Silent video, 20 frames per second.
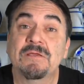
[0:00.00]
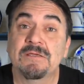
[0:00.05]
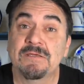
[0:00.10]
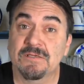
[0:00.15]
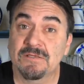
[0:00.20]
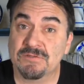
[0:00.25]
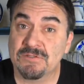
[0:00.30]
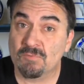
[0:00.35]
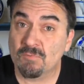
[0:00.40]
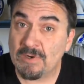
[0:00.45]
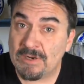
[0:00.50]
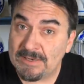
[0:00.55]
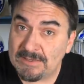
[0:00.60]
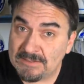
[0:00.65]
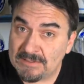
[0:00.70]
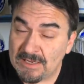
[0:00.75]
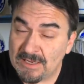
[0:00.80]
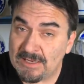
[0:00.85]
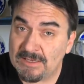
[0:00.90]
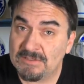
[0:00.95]
You get the
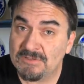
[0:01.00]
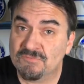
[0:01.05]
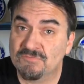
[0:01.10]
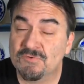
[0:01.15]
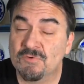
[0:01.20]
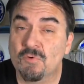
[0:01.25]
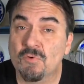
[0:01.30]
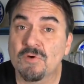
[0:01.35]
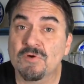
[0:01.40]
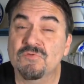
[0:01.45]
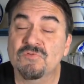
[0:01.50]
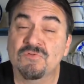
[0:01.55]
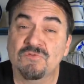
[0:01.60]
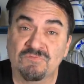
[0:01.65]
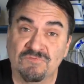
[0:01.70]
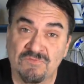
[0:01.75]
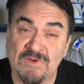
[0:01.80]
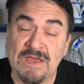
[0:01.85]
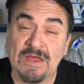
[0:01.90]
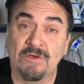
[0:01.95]
right kind, of course,
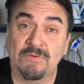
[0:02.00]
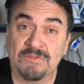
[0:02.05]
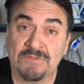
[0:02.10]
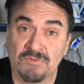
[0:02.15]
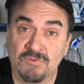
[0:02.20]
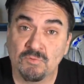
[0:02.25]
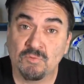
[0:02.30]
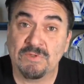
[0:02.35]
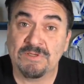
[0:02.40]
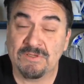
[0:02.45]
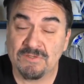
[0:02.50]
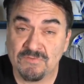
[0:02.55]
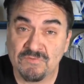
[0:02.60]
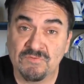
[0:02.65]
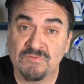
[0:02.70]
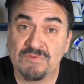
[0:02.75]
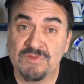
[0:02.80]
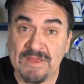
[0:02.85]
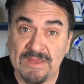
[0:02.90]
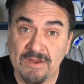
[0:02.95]
the value
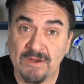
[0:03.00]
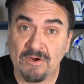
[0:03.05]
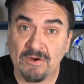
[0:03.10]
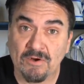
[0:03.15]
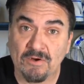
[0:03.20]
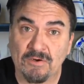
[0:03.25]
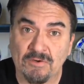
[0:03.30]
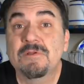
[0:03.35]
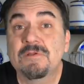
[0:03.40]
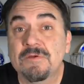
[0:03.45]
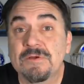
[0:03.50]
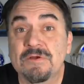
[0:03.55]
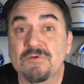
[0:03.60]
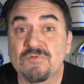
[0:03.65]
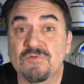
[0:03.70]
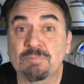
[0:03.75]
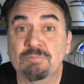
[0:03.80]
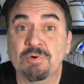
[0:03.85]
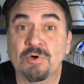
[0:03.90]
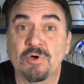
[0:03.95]
is there. Now
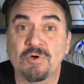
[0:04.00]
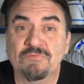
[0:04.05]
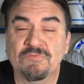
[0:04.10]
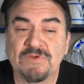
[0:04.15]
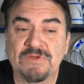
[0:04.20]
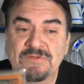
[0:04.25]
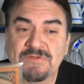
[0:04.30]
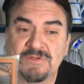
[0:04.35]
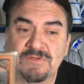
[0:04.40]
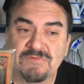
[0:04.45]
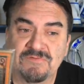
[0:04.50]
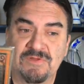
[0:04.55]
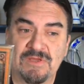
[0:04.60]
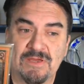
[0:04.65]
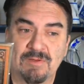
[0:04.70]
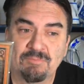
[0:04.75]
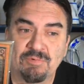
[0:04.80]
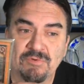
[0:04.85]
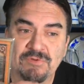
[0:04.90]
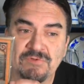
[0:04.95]
here's a perfect
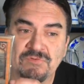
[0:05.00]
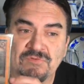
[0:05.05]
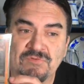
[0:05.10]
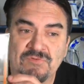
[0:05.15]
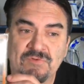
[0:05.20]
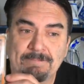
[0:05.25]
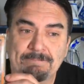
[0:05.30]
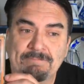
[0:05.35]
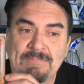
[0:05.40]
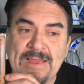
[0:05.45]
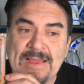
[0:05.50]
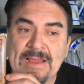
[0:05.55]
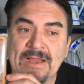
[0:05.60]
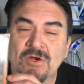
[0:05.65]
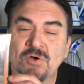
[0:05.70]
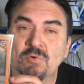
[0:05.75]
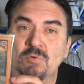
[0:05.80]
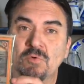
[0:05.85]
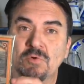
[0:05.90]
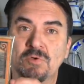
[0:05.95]
example. This is a
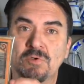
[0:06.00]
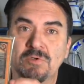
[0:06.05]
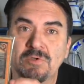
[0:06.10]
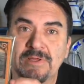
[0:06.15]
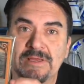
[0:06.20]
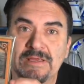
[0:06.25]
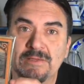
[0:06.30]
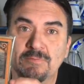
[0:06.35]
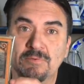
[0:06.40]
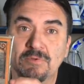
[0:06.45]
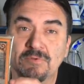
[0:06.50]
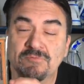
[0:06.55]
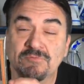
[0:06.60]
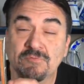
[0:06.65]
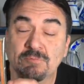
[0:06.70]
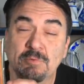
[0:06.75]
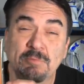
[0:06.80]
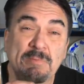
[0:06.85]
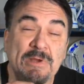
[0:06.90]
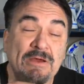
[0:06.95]
mackerel label
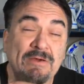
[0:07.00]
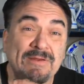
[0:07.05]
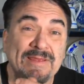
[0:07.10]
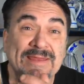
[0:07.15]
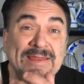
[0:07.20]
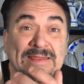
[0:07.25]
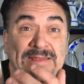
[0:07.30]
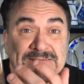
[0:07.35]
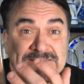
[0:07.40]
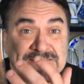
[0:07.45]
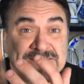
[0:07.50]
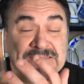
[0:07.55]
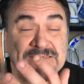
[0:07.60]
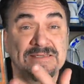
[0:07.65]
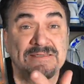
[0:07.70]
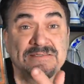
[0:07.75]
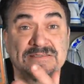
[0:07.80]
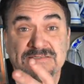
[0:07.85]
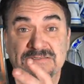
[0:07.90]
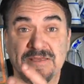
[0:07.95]
from about
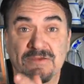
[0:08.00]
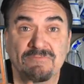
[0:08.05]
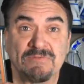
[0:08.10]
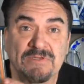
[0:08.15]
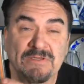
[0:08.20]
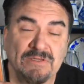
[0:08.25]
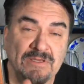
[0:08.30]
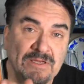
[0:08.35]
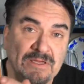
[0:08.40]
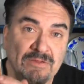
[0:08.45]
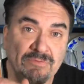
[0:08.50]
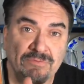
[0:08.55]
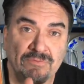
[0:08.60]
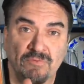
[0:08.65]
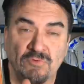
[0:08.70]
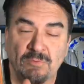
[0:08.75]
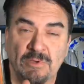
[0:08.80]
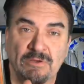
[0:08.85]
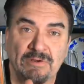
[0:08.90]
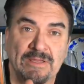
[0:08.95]
eighteen seventy-eight
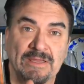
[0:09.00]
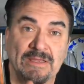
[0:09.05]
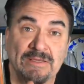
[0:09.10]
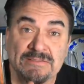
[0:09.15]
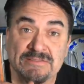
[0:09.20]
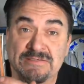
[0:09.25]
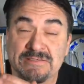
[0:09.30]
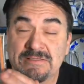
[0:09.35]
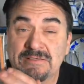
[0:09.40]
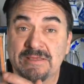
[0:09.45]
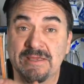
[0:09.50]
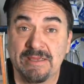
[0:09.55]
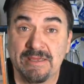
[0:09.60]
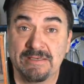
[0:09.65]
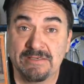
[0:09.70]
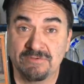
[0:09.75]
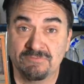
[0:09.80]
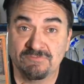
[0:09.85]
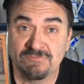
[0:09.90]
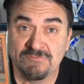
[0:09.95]
through about eighteen
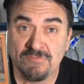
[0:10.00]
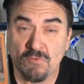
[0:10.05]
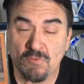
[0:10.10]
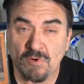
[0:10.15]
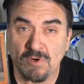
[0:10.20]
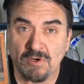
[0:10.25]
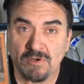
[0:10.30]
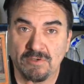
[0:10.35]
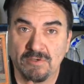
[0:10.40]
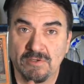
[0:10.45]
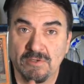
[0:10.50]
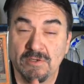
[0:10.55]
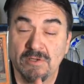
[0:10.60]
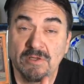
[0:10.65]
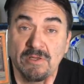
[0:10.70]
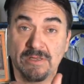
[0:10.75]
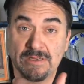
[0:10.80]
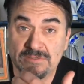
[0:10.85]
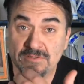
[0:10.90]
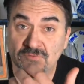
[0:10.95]
eighty-four.
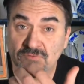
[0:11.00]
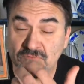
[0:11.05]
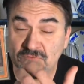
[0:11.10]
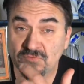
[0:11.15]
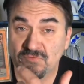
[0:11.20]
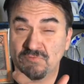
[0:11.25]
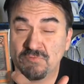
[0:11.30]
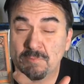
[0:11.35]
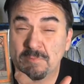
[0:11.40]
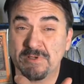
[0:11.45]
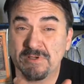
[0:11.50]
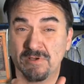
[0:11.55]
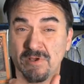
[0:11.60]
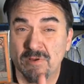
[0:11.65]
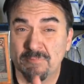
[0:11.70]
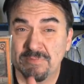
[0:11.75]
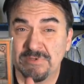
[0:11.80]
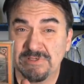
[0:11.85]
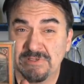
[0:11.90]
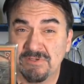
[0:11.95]
And this is from a
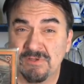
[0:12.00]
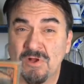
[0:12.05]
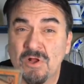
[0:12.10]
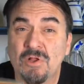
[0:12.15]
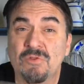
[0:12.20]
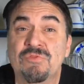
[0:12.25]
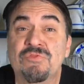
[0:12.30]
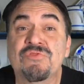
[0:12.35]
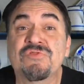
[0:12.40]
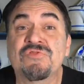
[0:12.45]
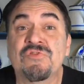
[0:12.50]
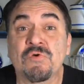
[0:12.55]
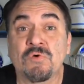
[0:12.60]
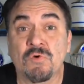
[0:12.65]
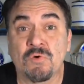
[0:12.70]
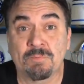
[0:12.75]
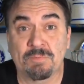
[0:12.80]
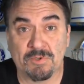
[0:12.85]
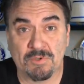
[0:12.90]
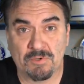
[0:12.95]
company called
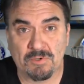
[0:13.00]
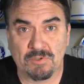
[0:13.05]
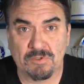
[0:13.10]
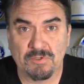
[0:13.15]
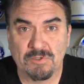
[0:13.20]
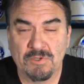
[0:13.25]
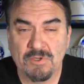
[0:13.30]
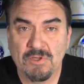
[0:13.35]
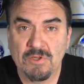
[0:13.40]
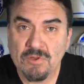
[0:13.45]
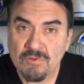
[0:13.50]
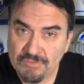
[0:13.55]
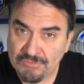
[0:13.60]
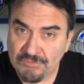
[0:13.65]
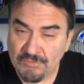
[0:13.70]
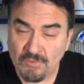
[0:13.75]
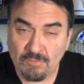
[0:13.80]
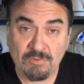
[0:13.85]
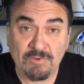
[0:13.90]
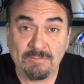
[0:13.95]
Thurber.
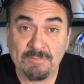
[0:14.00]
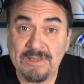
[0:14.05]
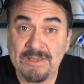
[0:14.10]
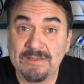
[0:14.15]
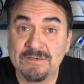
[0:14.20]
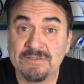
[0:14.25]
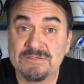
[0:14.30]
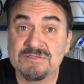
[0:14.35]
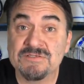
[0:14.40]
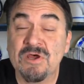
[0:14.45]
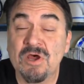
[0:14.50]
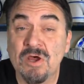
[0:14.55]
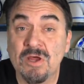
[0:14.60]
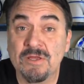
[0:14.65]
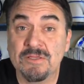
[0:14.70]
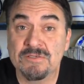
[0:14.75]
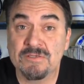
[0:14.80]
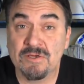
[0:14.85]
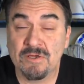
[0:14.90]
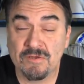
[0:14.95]
Thurber made a
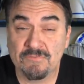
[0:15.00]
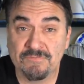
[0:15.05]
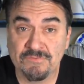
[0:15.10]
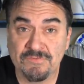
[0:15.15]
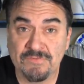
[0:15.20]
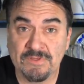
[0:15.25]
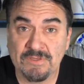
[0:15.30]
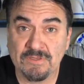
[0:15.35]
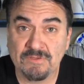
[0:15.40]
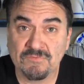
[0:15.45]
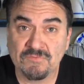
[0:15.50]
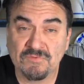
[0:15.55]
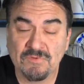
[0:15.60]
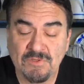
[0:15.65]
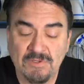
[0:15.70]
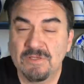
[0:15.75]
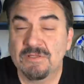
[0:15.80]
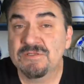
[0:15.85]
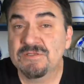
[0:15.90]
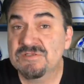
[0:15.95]
ton of things.
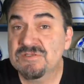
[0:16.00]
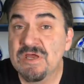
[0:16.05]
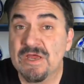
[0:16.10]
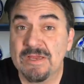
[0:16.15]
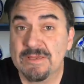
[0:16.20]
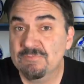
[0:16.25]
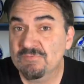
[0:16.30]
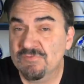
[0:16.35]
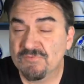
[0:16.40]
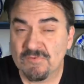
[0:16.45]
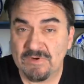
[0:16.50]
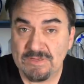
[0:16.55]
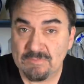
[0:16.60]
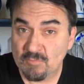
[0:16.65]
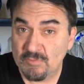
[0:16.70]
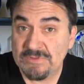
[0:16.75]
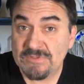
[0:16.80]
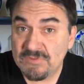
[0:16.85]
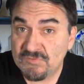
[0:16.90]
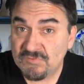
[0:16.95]
In the time
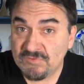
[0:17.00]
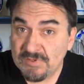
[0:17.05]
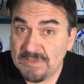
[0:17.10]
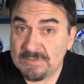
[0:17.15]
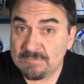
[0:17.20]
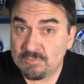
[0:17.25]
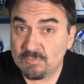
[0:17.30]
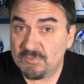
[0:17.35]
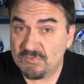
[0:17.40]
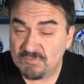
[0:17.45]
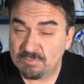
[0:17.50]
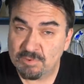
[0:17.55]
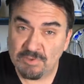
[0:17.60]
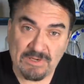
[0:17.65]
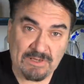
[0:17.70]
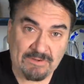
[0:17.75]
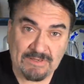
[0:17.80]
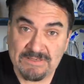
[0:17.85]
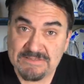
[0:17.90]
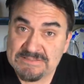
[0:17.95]
frame when this label was put
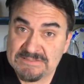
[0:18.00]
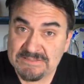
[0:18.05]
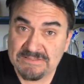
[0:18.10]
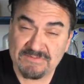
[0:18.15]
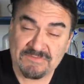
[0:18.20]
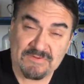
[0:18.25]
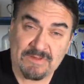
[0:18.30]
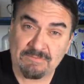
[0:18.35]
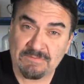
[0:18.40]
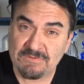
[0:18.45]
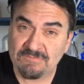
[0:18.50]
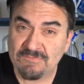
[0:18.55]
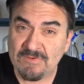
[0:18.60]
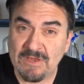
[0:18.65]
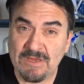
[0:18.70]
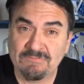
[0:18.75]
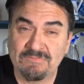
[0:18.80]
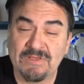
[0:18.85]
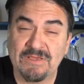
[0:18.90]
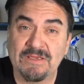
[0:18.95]
out, eighteen
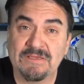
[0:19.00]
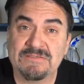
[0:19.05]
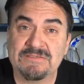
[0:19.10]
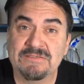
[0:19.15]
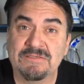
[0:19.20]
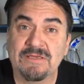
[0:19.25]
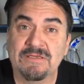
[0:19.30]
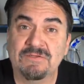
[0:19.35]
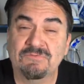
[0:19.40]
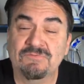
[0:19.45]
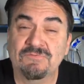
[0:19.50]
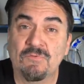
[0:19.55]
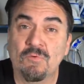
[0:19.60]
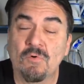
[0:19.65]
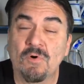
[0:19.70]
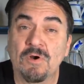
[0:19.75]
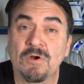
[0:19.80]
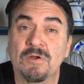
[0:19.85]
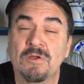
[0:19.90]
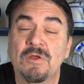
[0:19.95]
seventy-five to eighteen
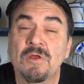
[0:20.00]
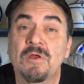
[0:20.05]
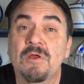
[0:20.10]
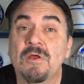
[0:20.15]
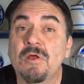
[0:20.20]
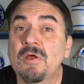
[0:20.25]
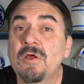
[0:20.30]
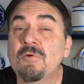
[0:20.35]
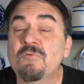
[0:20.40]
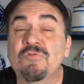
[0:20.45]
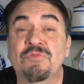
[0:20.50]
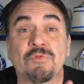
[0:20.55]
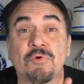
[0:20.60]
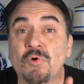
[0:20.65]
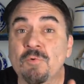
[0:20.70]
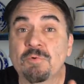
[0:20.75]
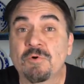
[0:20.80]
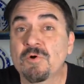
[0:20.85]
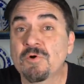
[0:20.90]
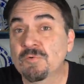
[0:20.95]
eighty-four,
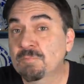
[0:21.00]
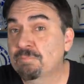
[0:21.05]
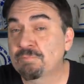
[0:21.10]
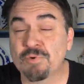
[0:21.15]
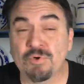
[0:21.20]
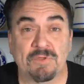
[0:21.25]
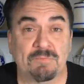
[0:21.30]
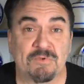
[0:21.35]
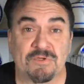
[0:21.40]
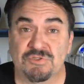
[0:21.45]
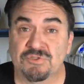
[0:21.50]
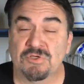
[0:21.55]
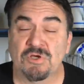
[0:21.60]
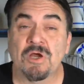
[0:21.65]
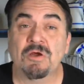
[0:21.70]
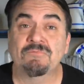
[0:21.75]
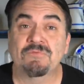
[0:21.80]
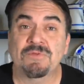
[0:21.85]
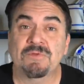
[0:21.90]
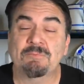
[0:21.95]
Thurber pretty much
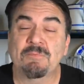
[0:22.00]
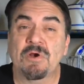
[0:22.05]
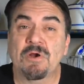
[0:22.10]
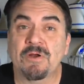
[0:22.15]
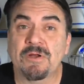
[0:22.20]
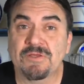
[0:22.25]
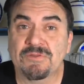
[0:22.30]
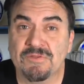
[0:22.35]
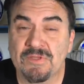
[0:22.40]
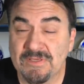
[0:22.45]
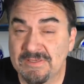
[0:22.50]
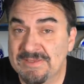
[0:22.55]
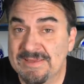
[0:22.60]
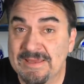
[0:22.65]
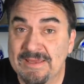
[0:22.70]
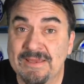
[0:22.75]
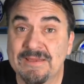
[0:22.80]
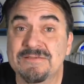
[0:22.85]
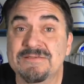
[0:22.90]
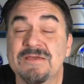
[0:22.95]
covered the market. They
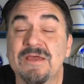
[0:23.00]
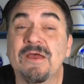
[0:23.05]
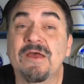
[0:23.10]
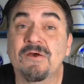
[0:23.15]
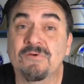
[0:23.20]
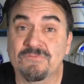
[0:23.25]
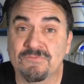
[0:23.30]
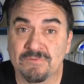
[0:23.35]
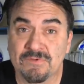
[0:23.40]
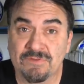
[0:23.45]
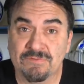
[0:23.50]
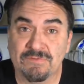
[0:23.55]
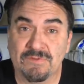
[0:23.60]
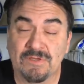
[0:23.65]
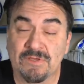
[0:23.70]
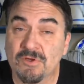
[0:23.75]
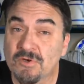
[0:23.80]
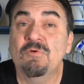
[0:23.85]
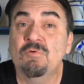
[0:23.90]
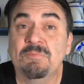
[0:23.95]
canned
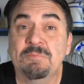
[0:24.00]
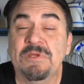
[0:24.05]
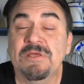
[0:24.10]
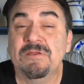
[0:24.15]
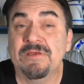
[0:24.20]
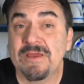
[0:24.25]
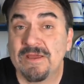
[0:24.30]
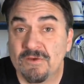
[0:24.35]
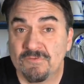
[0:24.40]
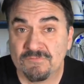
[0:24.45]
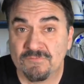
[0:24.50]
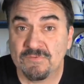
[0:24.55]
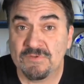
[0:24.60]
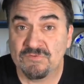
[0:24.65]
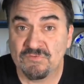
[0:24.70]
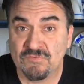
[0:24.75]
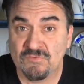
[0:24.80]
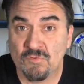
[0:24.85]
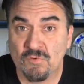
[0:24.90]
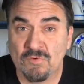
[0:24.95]
everything. They would be in every
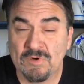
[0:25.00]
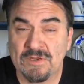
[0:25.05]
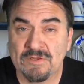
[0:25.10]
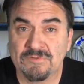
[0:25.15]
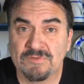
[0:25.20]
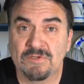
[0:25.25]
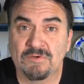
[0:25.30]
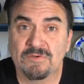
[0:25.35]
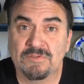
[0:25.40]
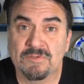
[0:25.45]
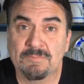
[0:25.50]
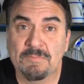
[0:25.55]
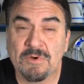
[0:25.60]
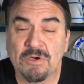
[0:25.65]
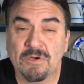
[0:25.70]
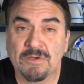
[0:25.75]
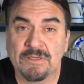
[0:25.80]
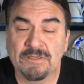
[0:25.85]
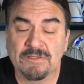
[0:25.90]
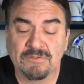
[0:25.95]
store out there in the
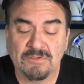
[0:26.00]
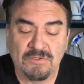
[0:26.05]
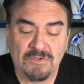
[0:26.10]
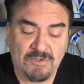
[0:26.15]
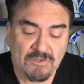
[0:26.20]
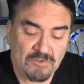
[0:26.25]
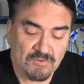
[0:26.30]
market.